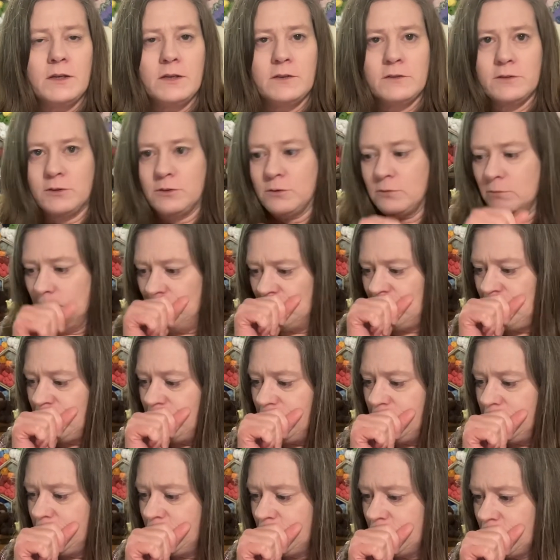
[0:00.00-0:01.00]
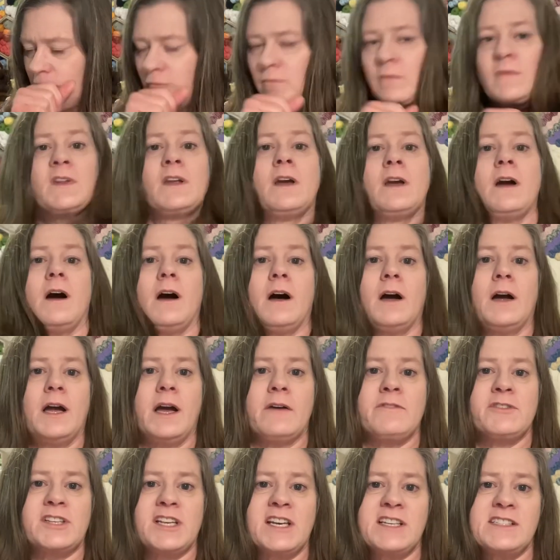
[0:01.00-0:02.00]
so I
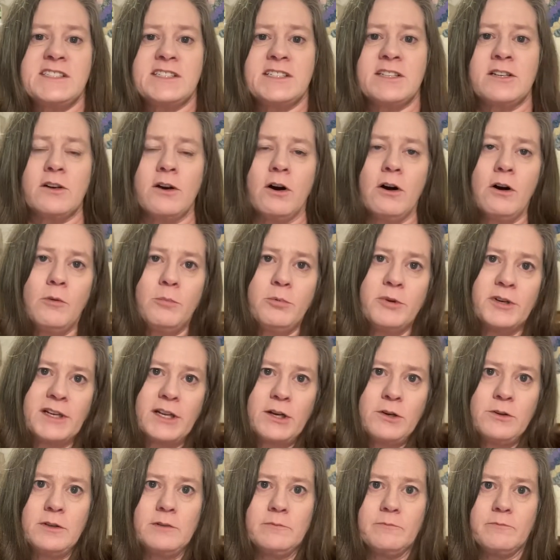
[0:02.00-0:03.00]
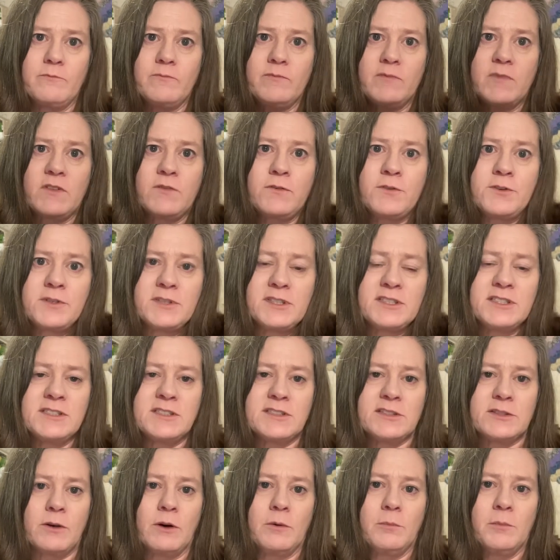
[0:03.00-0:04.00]
have a testing call put out for
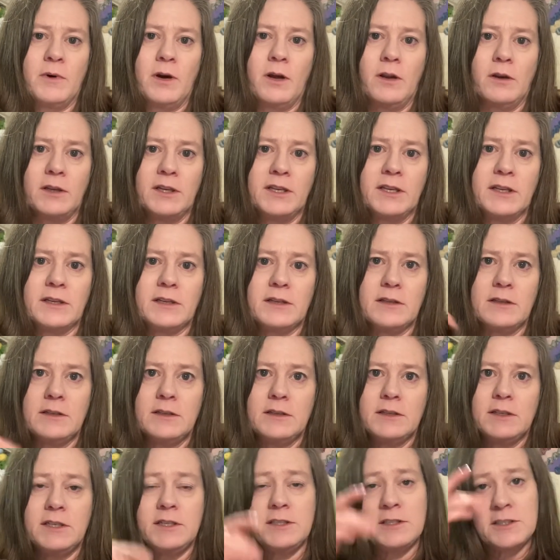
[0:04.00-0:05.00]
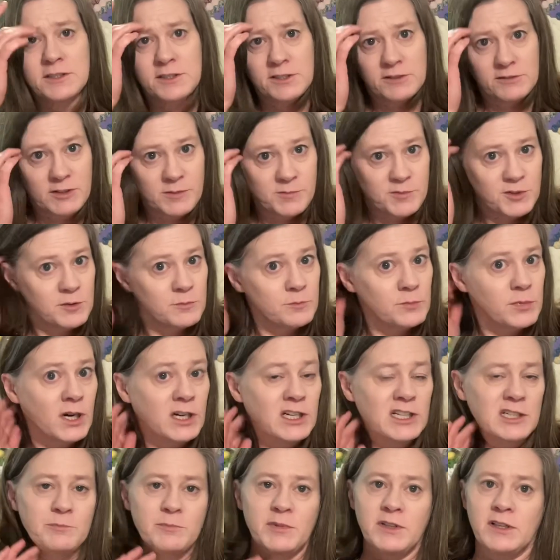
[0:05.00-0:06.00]
this. I'll, I'll link in the description
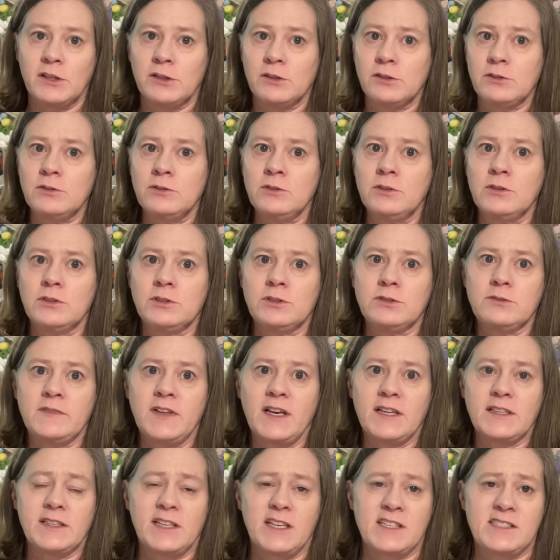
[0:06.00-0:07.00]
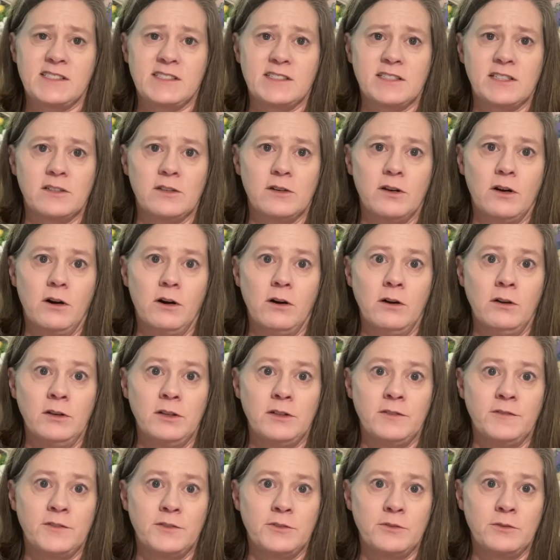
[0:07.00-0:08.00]
box below to that testing call
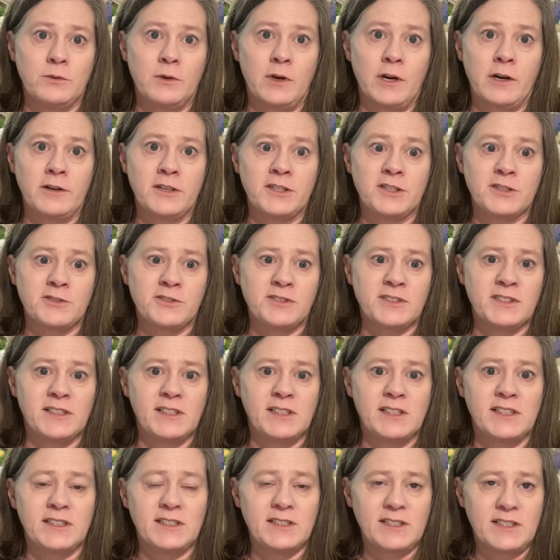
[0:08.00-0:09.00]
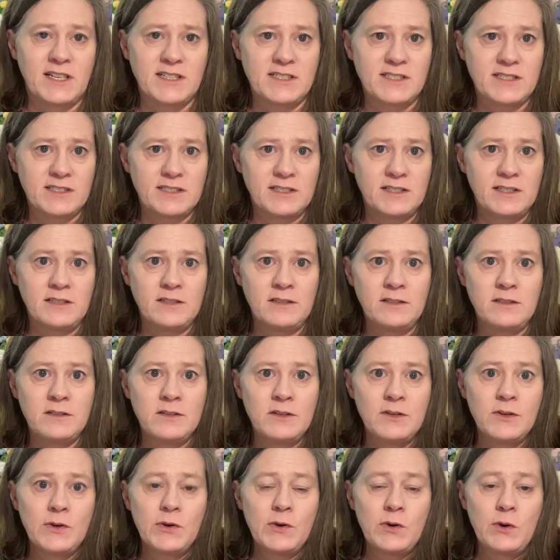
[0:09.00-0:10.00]
if you are interested in testing,
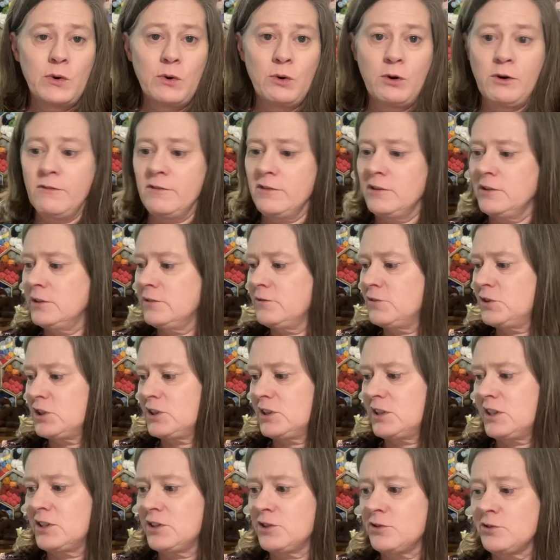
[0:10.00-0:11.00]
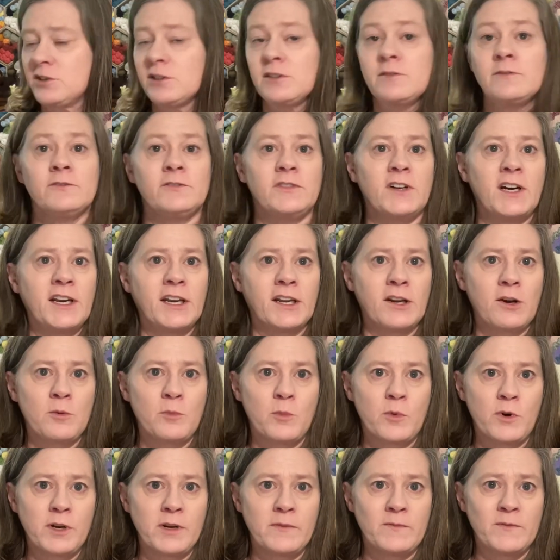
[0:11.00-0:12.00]
or if you're just interested in finding out
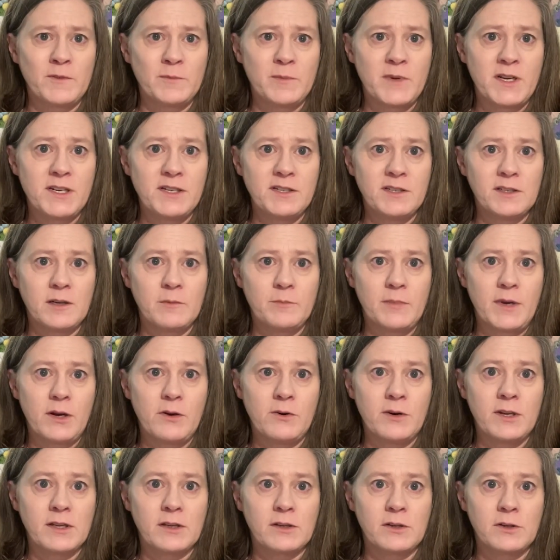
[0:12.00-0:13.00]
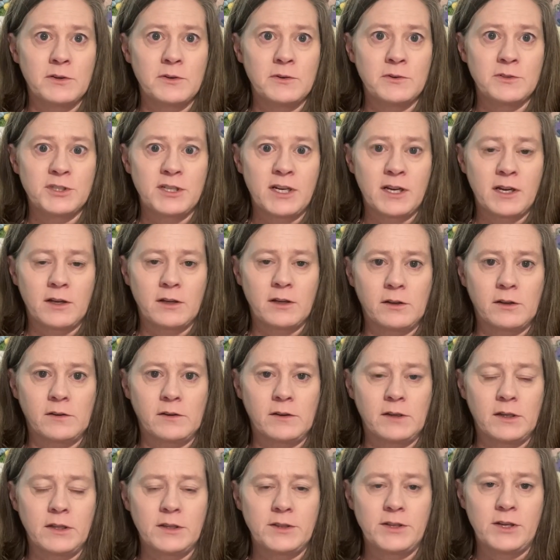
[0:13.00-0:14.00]
more information about it, go check
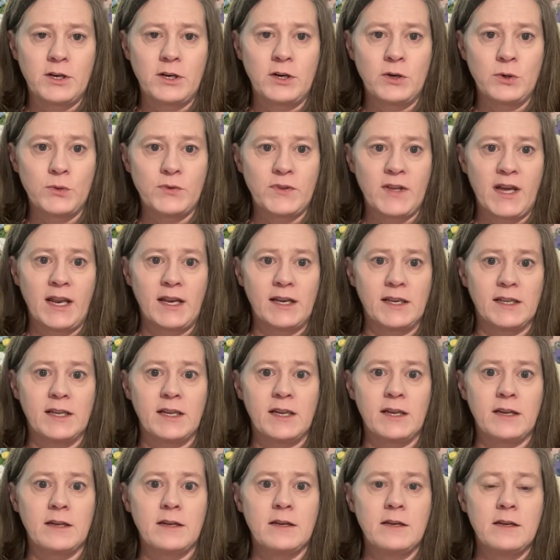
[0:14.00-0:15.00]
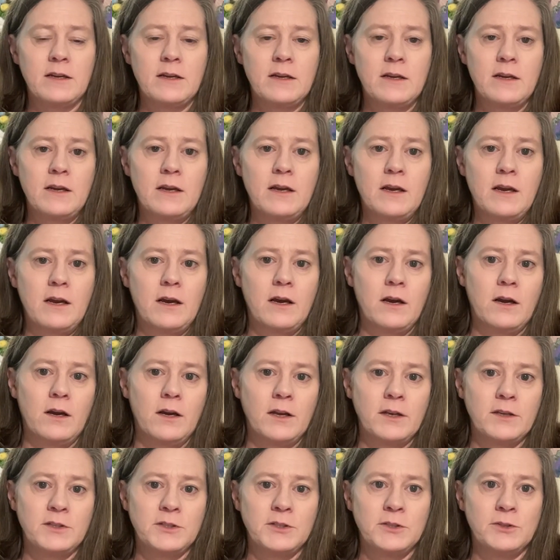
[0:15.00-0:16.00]
uh, th out that link.
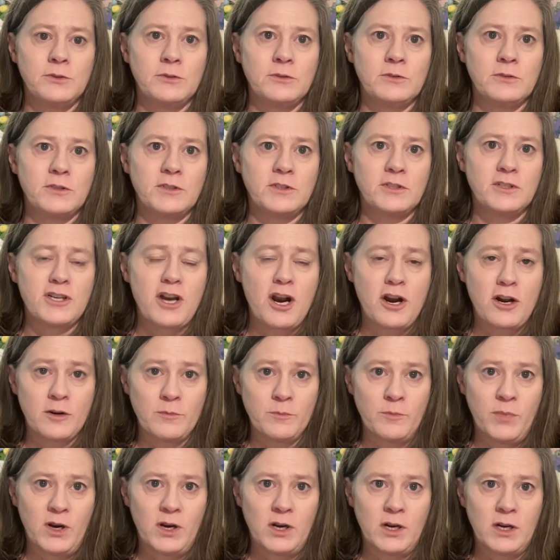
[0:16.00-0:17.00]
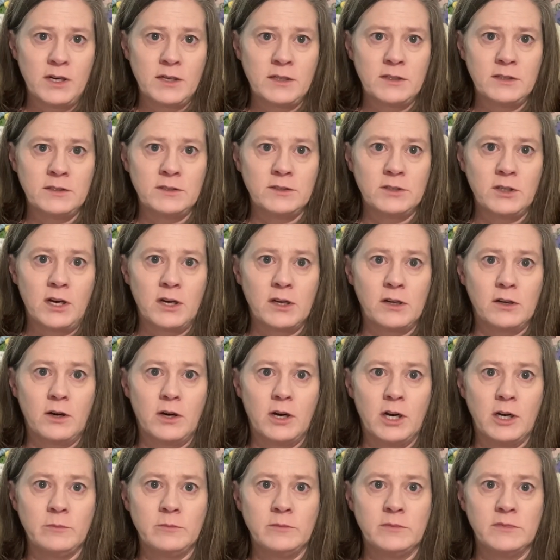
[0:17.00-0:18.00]
I use yarn pond dot
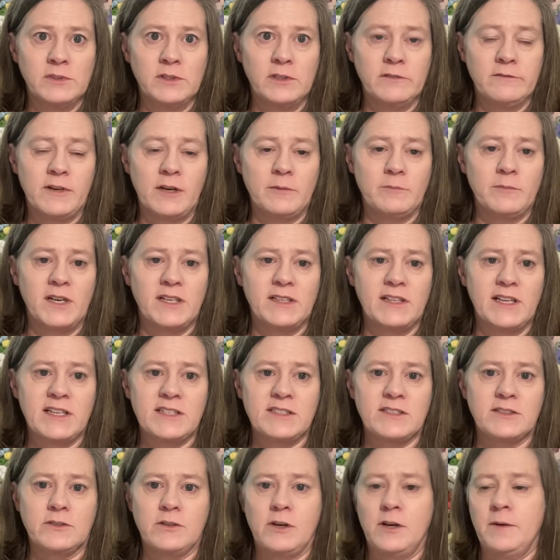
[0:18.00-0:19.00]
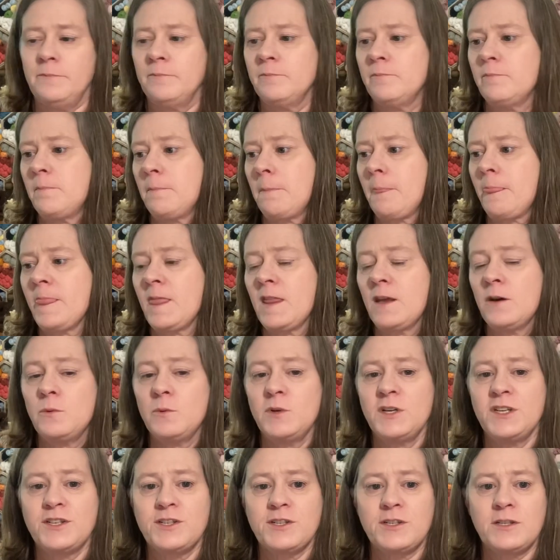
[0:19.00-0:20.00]
com to run my test on,
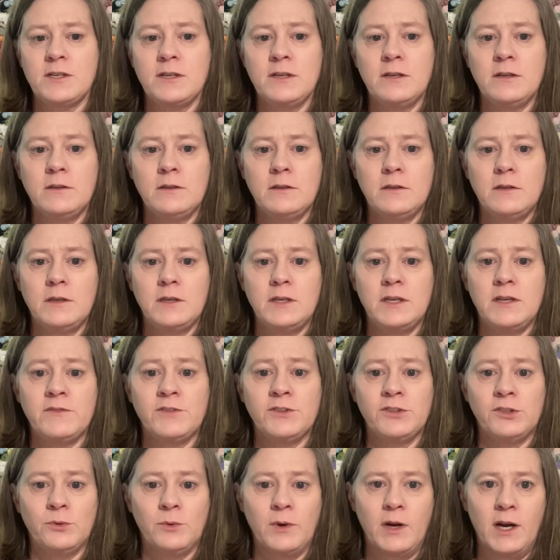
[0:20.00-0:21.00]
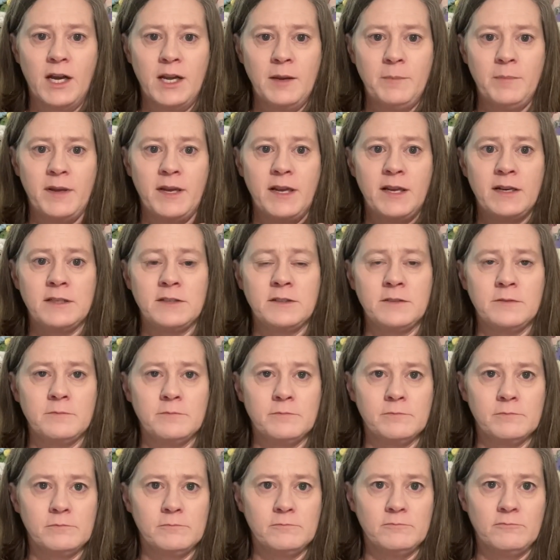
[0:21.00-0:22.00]
which even though I pay to
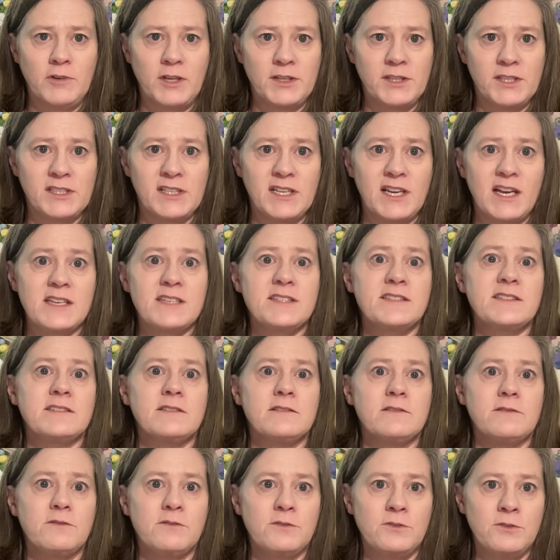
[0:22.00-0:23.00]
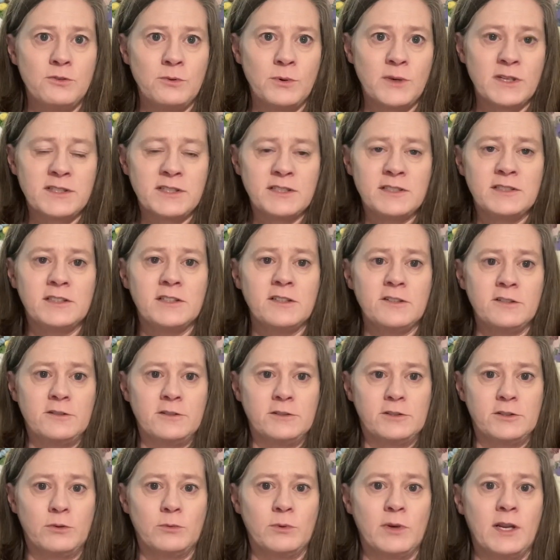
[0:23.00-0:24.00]
run the tests, you as a
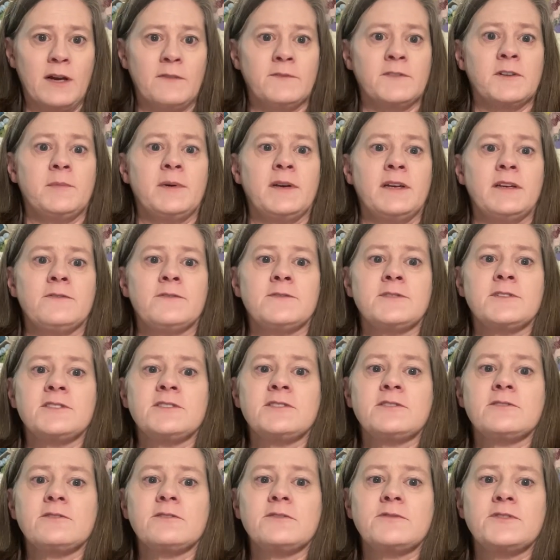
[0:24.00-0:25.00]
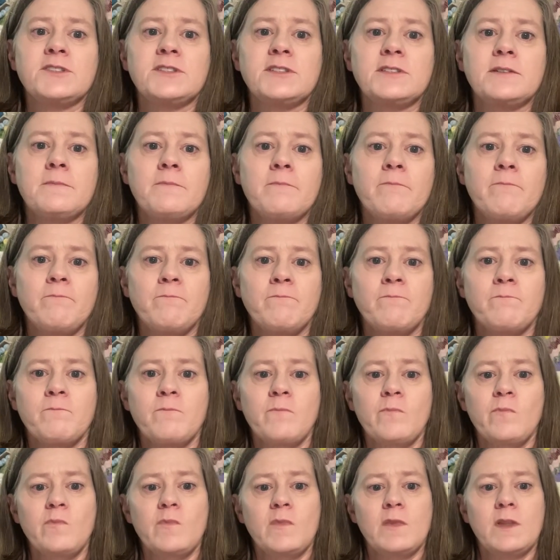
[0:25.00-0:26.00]
knitter don't have to pay for this service.
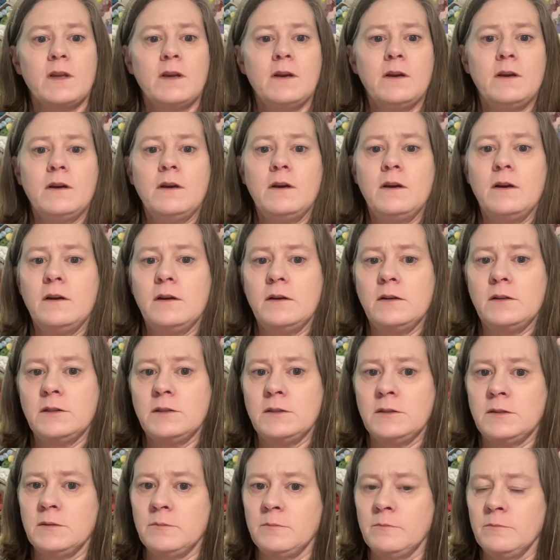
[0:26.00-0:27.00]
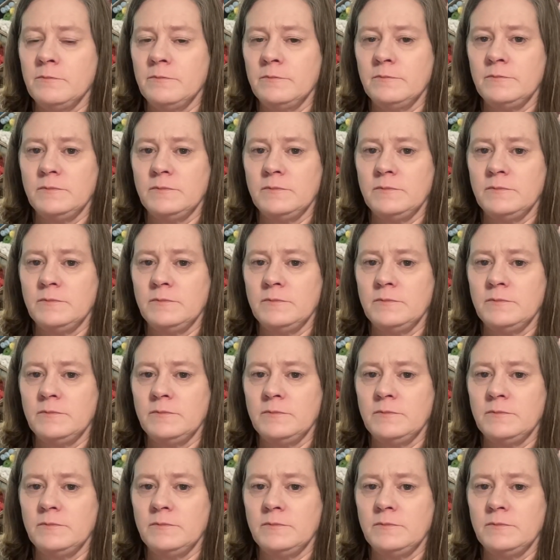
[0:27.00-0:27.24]
Um,